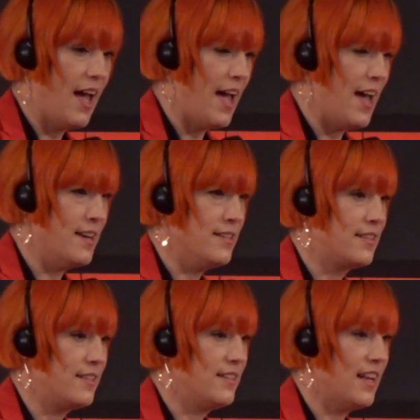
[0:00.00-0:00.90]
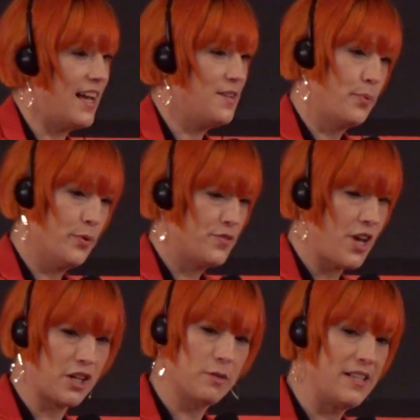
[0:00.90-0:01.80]
And I
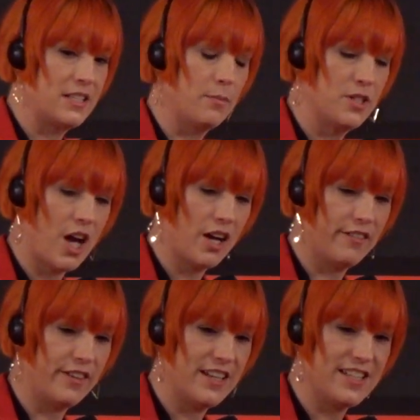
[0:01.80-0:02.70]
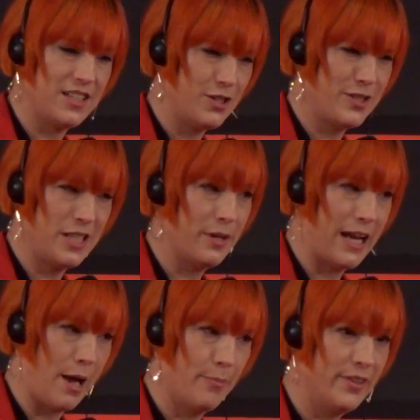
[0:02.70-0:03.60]
talked to my cinematographer. I said, "Did you see
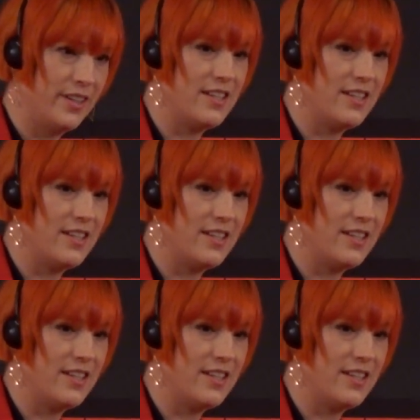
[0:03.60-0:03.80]
what happened?"